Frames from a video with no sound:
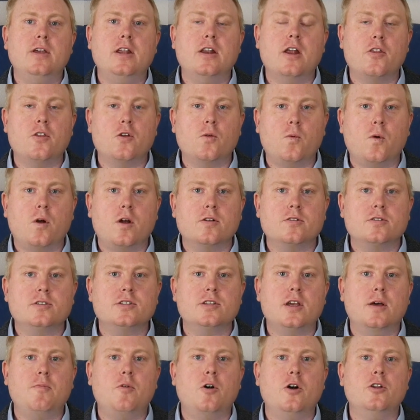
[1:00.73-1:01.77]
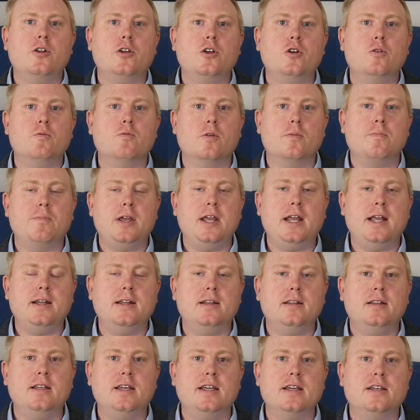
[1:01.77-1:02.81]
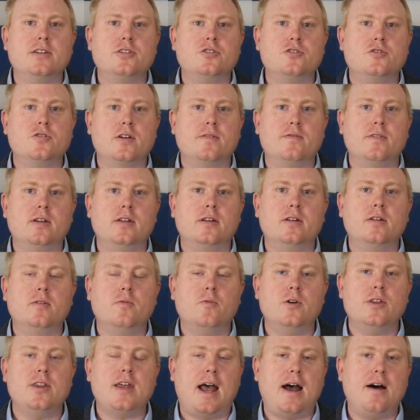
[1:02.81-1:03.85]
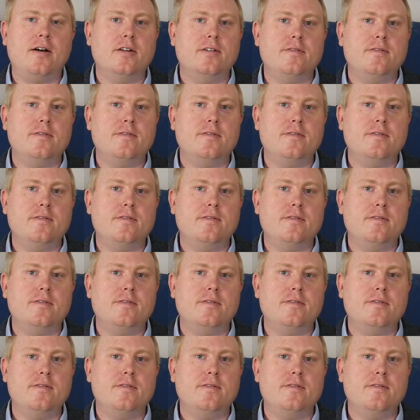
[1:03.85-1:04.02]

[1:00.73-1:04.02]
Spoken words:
in other words, someone who repeatedly has driven without